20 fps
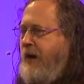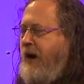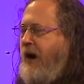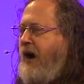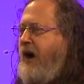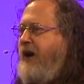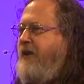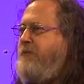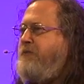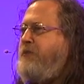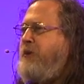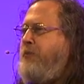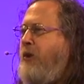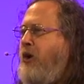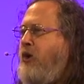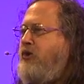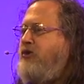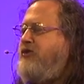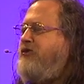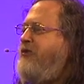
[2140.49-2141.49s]
I've
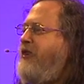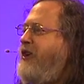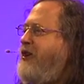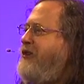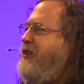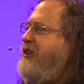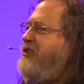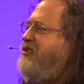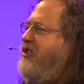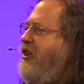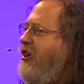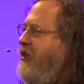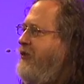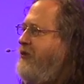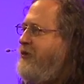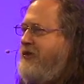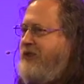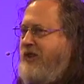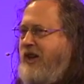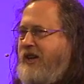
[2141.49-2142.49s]
proposed various
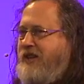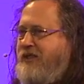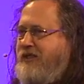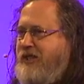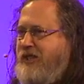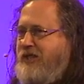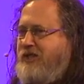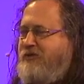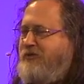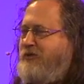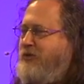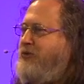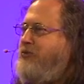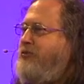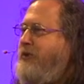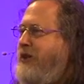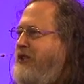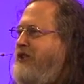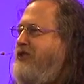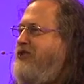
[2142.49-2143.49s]
other techniques for
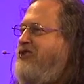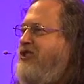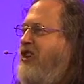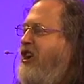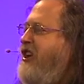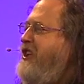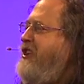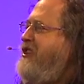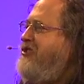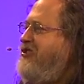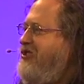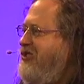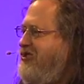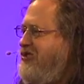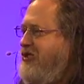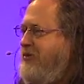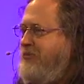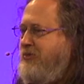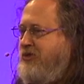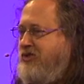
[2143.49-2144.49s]
redesigning
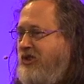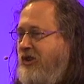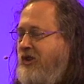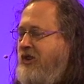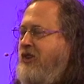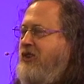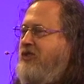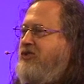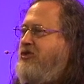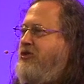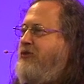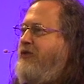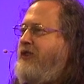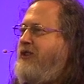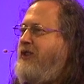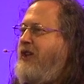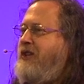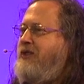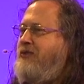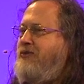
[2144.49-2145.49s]
systems so
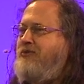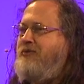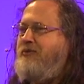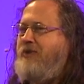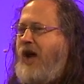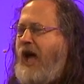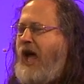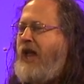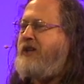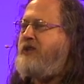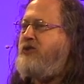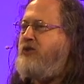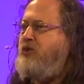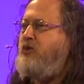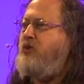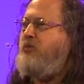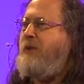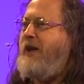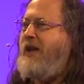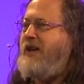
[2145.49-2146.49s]
that they do not
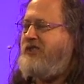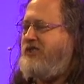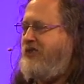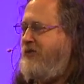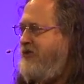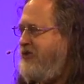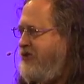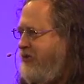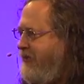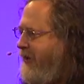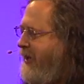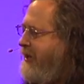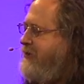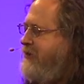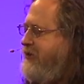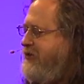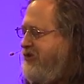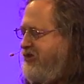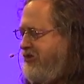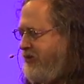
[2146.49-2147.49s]
do massive
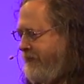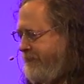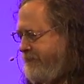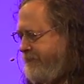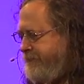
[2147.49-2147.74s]
surveillance.